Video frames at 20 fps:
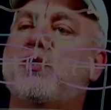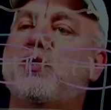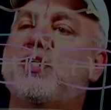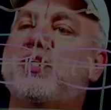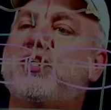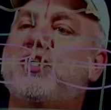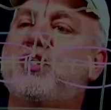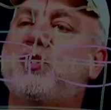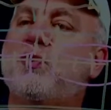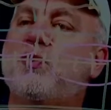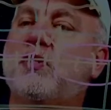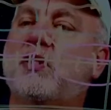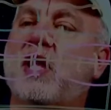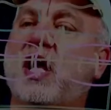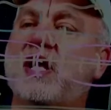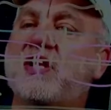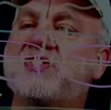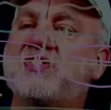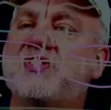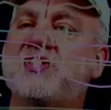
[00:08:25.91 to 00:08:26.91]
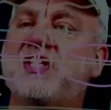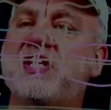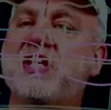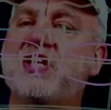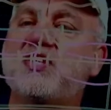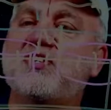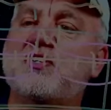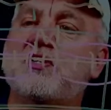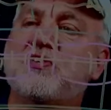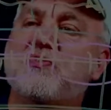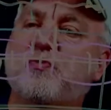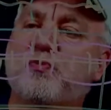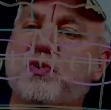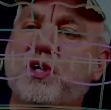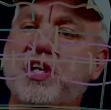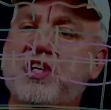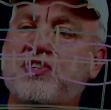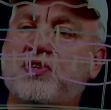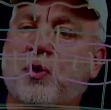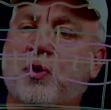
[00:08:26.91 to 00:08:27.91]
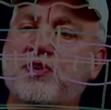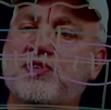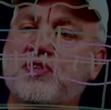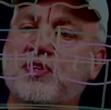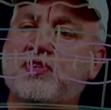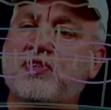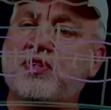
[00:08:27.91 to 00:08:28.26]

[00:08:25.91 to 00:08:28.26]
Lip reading: utilize these resources